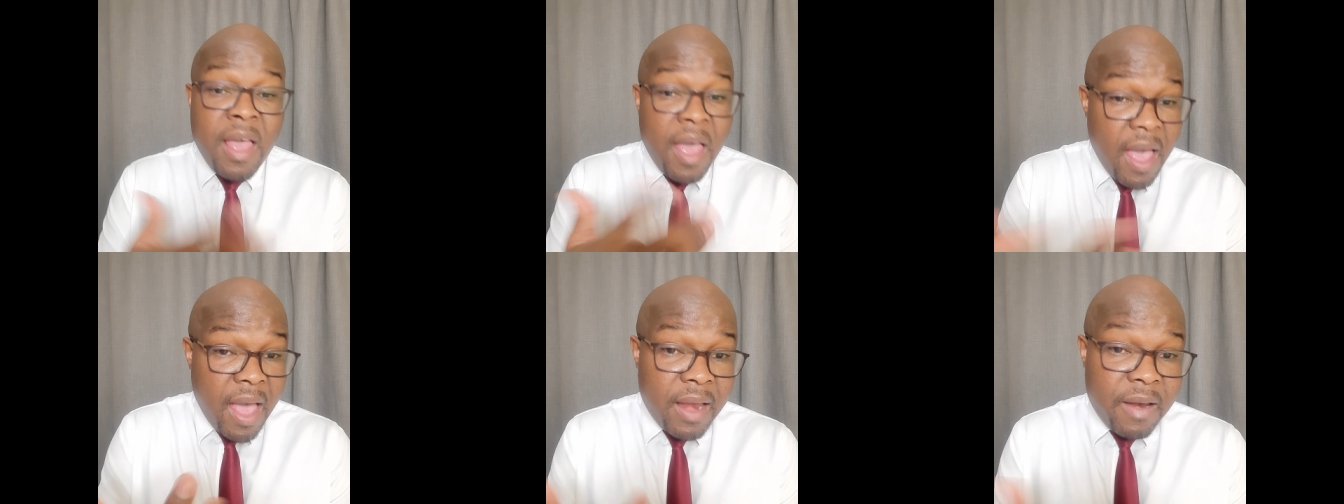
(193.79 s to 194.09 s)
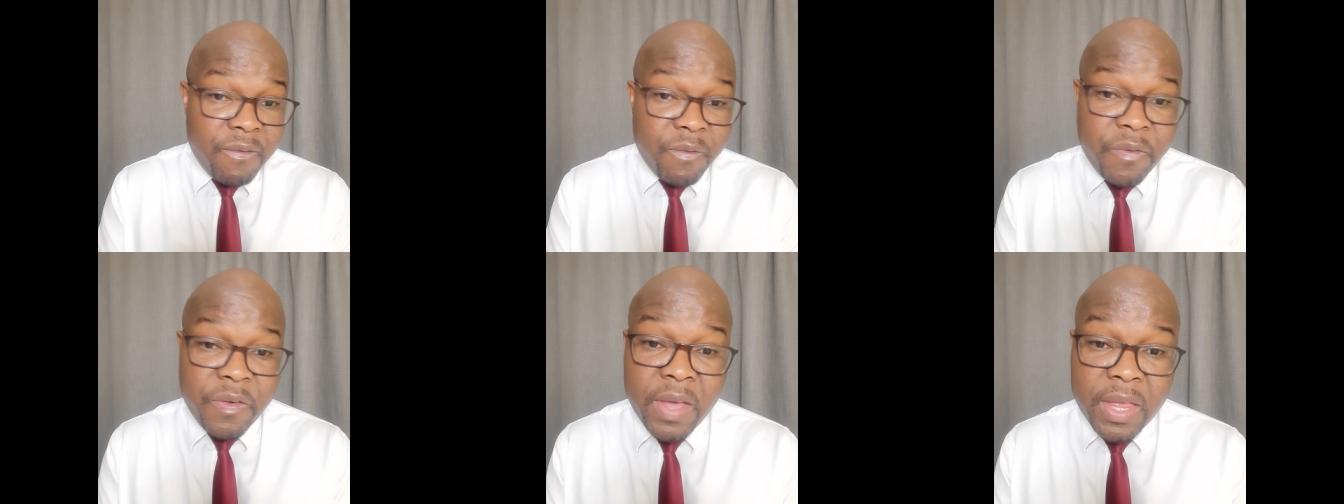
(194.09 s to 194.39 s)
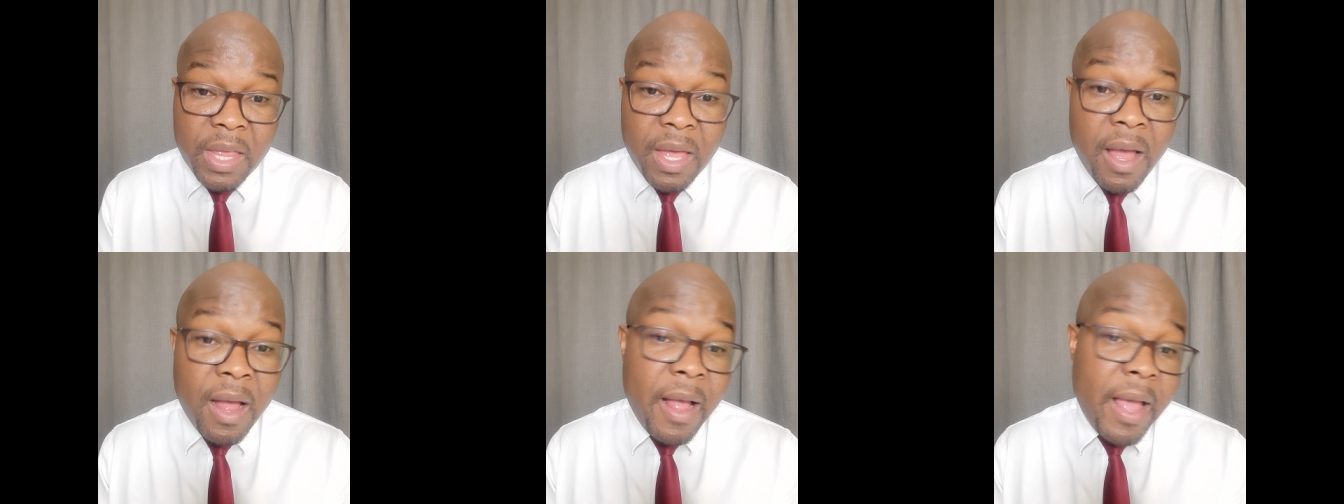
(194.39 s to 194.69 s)
and
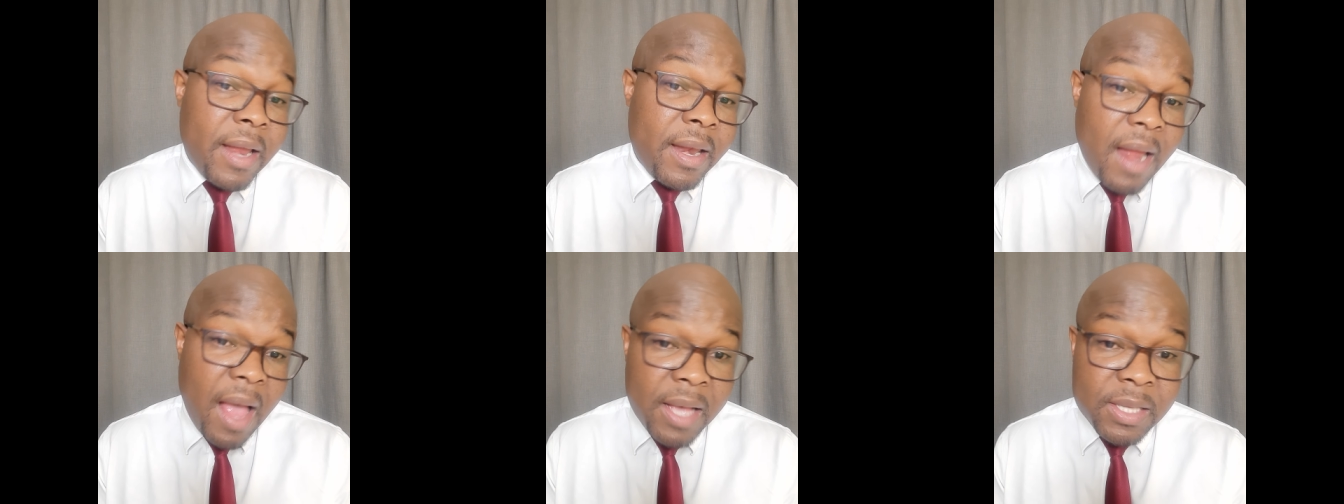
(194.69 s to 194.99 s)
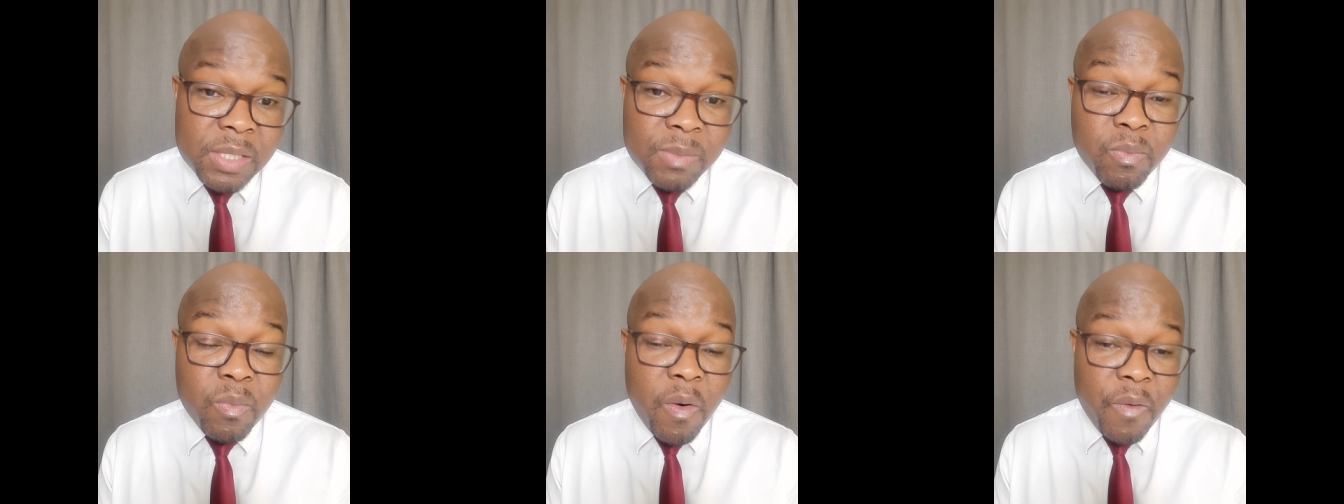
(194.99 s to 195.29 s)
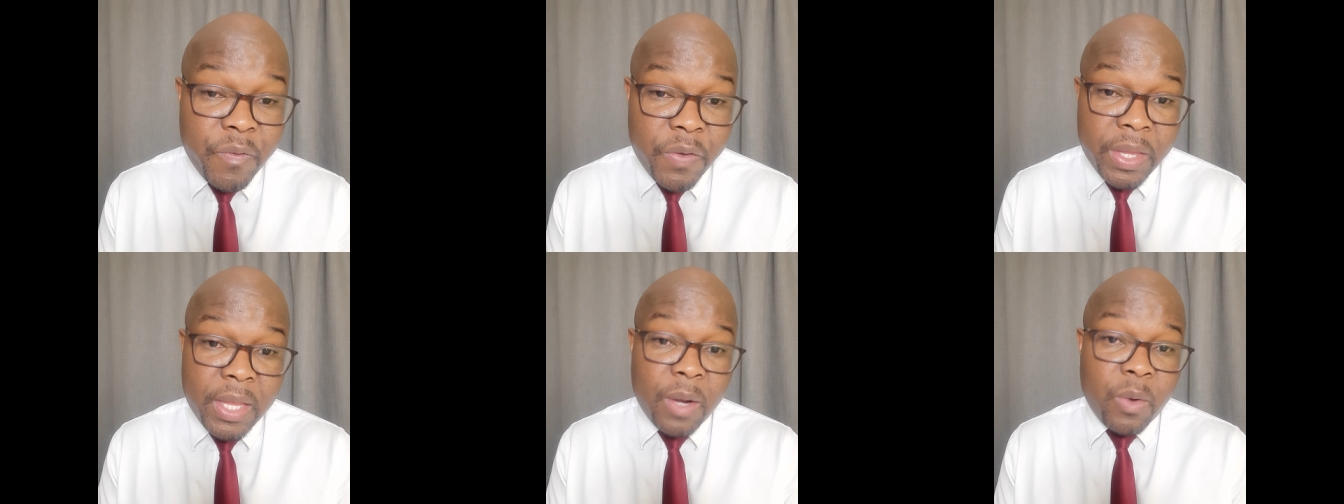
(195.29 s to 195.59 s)
further and ask more
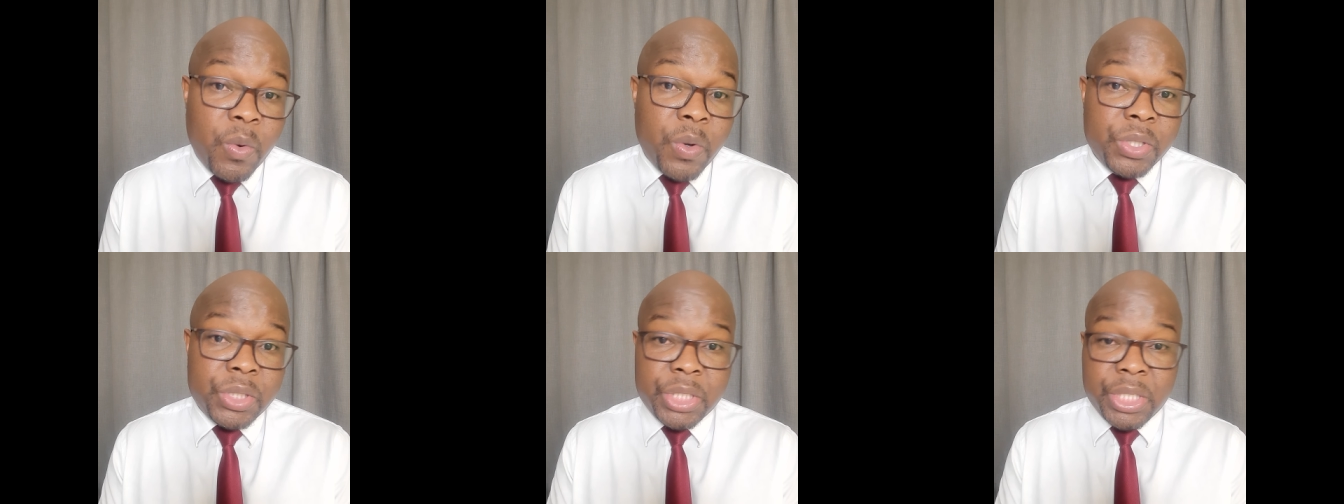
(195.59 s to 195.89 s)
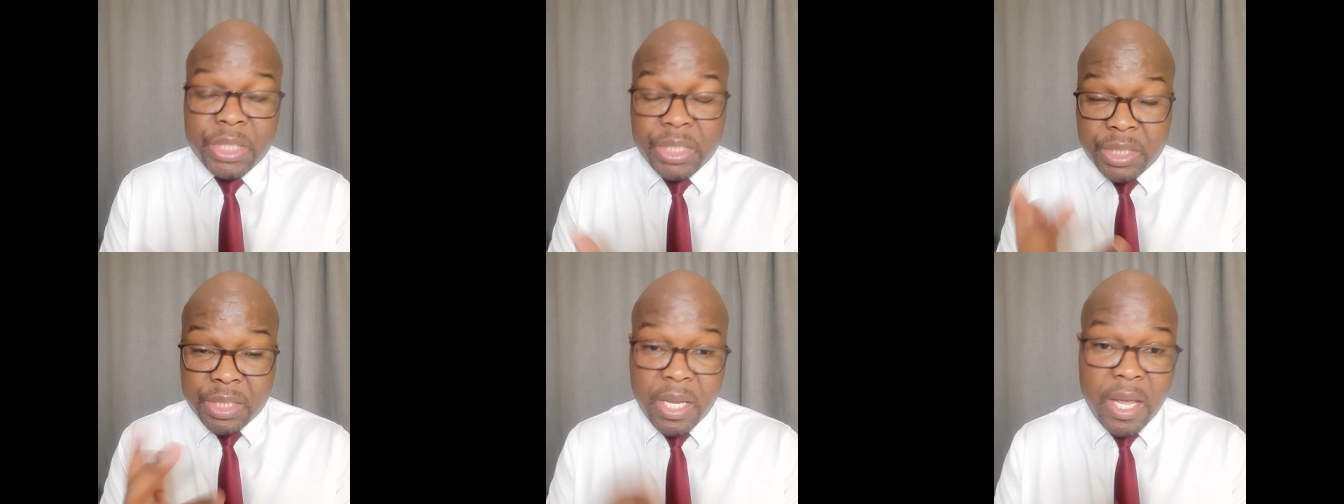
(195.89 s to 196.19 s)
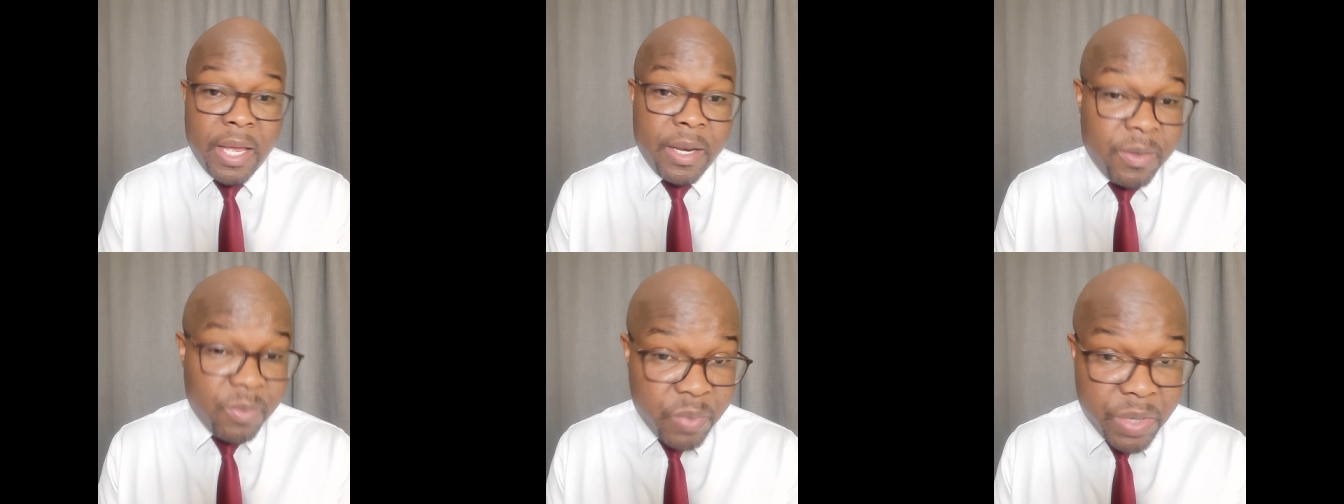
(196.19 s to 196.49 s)
further questions.
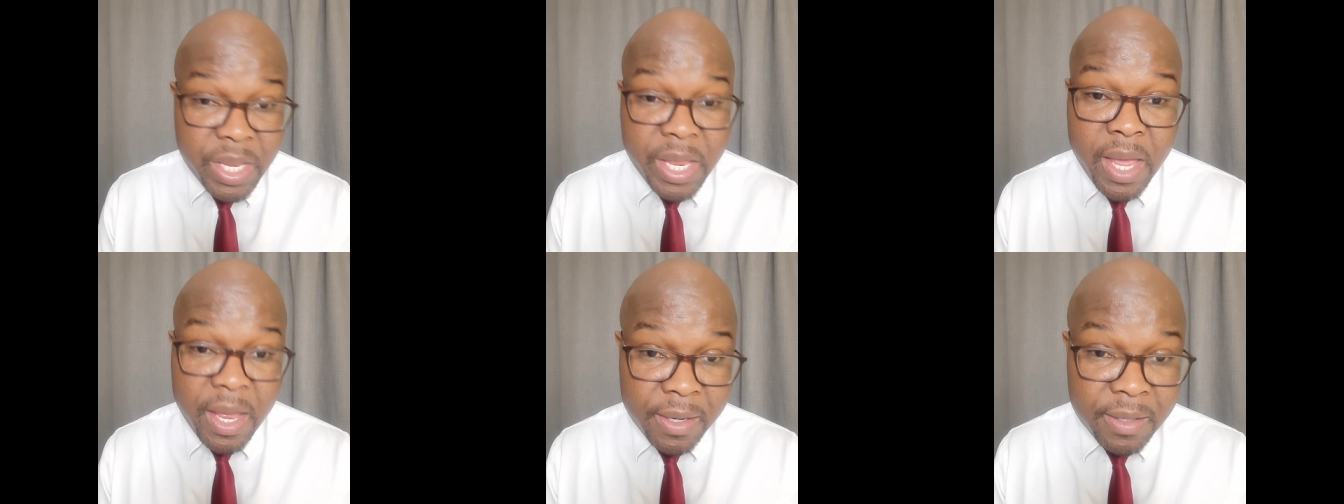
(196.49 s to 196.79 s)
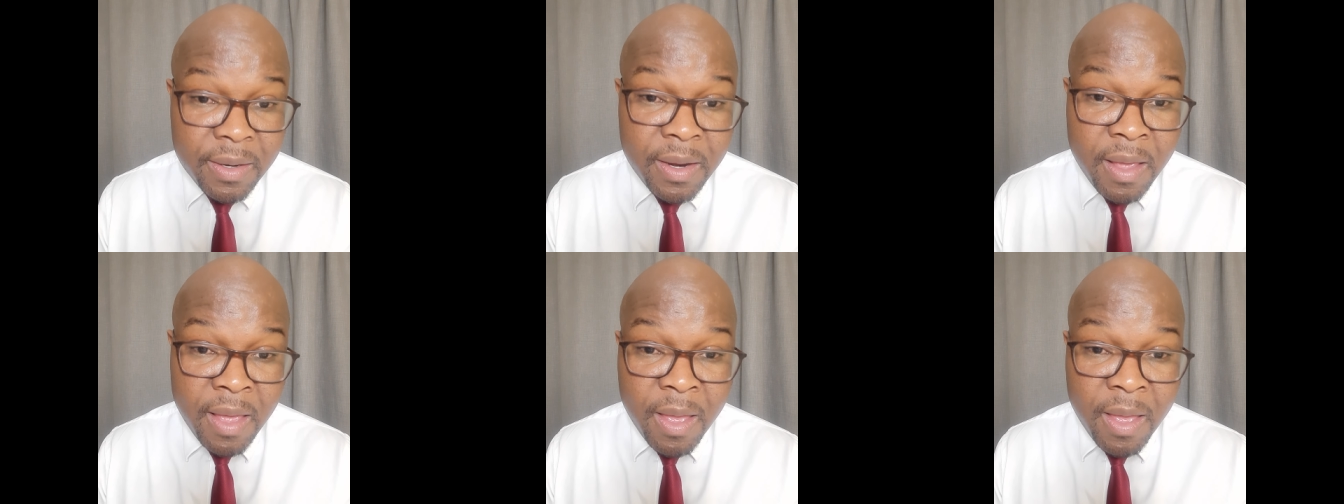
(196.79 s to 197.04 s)
And we can